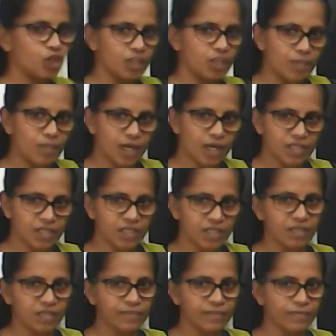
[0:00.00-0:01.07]
in the
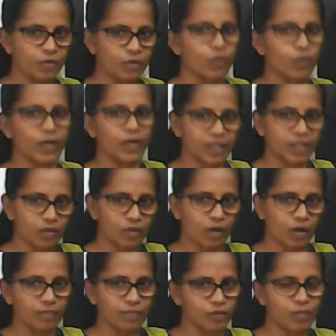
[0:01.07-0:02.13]
margin or working
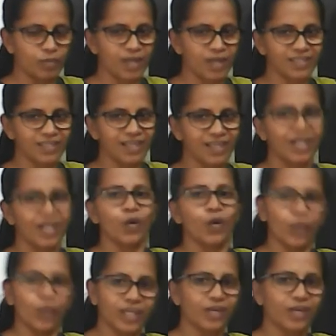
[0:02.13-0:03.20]
column, not margin,
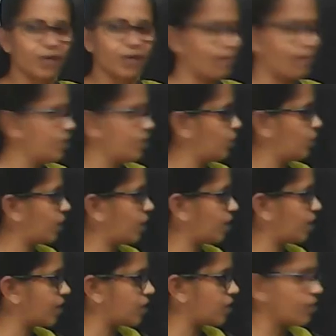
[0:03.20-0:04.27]
working column, you can
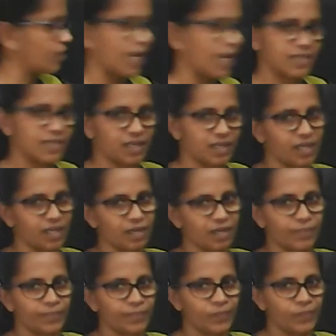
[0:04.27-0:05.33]
write down the answer here.
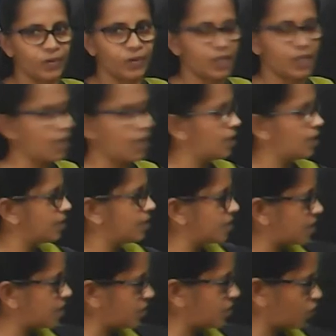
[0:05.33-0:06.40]
Okay, this
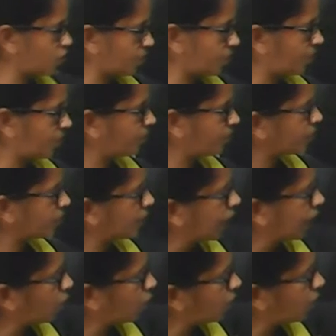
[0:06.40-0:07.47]
is the step. The
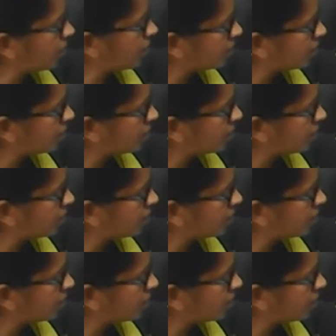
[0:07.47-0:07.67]
equal